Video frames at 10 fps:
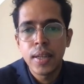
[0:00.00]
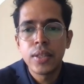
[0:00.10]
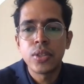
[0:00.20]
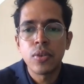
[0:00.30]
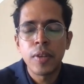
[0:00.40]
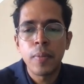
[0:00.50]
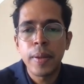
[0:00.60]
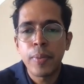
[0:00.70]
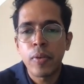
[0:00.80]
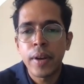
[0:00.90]
So we'll be
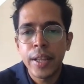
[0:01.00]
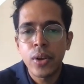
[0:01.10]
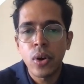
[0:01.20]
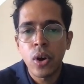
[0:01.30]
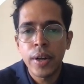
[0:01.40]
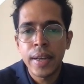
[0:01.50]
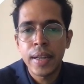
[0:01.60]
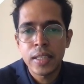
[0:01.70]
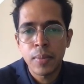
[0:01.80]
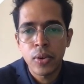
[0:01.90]
providing you all
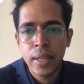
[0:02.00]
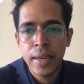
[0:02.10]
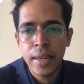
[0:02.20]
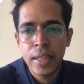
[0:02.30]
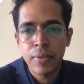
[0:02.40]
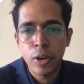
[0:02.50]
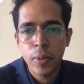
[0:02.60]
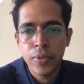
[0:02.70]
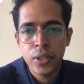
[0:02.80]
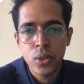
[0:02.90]
details about that in the form
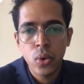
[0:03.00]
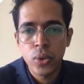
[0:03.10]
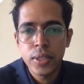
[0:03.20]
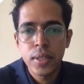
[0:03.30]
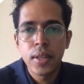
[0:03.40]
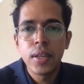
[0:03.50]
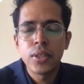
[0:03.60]
of this course.